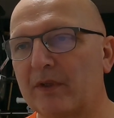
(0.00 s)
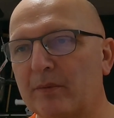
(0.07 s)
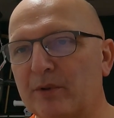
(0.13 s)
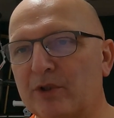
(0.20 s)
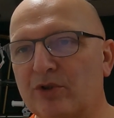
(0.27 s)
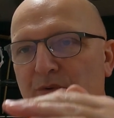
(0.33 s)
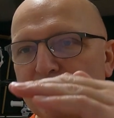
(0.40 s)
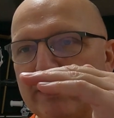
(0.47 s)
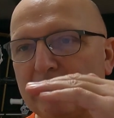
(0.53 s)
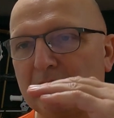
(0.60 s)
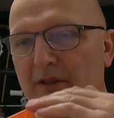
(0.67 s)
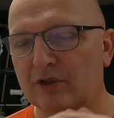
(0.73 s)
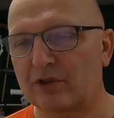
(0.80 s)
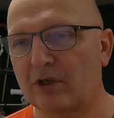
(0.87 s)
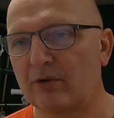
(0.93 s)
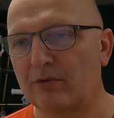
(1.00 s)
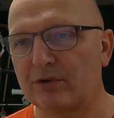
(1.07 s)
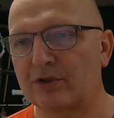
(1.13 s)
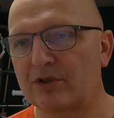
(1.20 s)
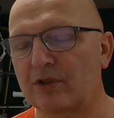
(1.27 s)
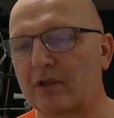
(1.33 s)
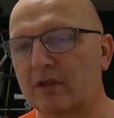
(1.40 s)
between the
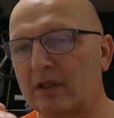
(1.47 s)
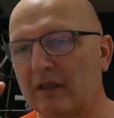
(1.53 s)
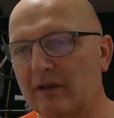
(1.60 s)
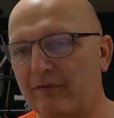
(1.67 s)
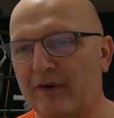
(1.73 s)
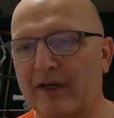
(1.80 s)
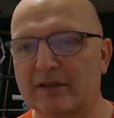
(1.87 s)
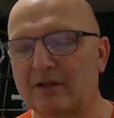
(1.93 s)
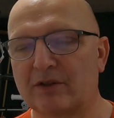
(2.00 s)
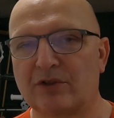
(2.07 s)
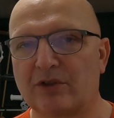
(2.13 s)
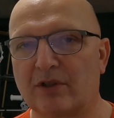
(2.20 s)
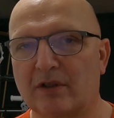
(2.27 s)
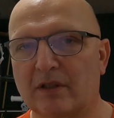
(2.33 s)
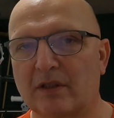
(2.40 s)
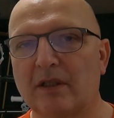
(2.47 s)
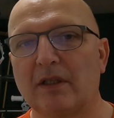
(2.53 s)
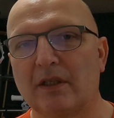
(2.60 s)
slowest shot and the fastest shot